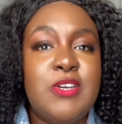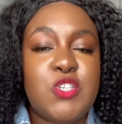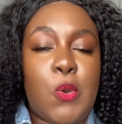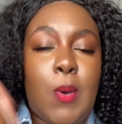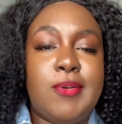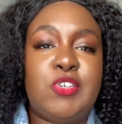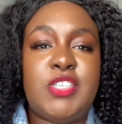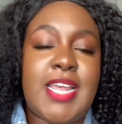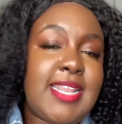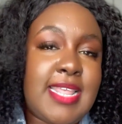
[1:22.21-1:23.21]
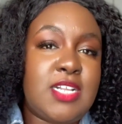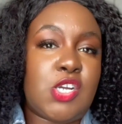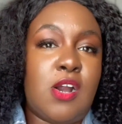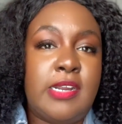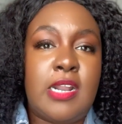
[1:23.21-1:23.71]
So understanding that
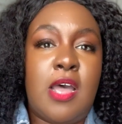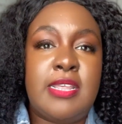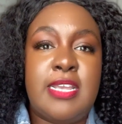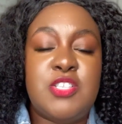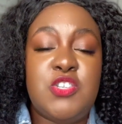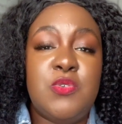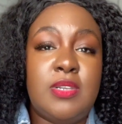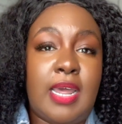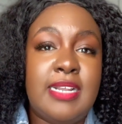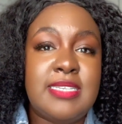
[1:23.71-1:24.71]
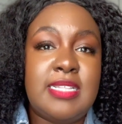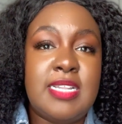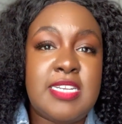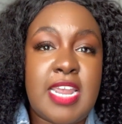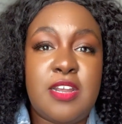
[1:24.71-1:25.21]
target audience, utilizing
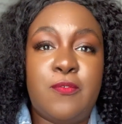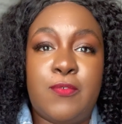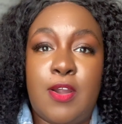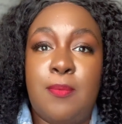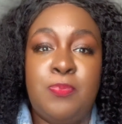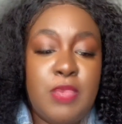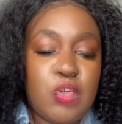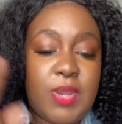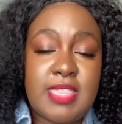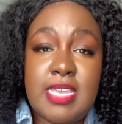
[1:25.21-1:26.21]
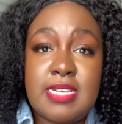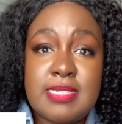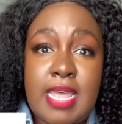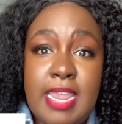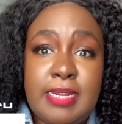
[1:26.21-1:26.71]
the data from doing
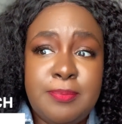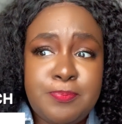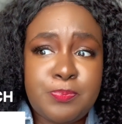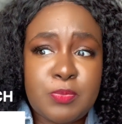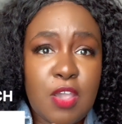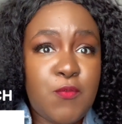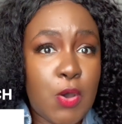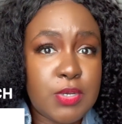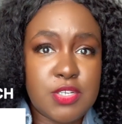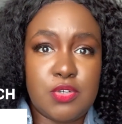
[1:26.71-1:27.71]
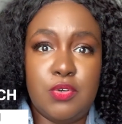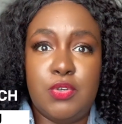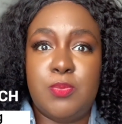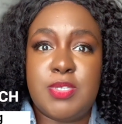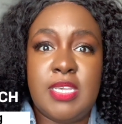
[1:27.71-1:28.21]
things like focus
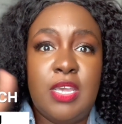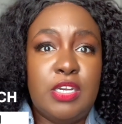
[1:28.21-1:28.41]
groups,